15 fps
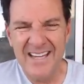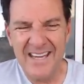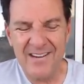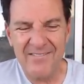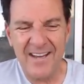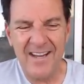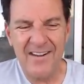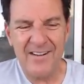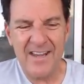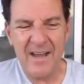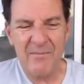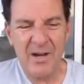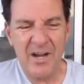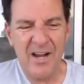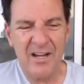Give it or
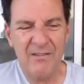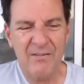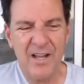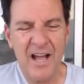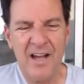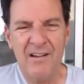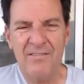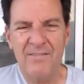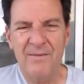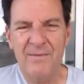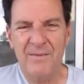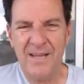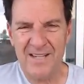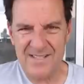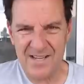them a hug of love,
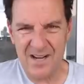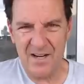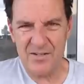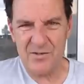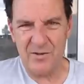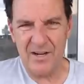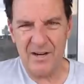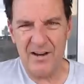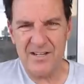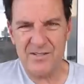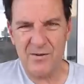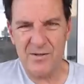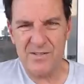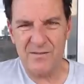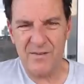because hugs are a great
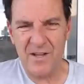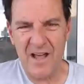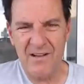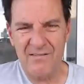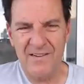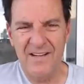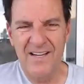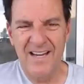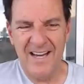source of love.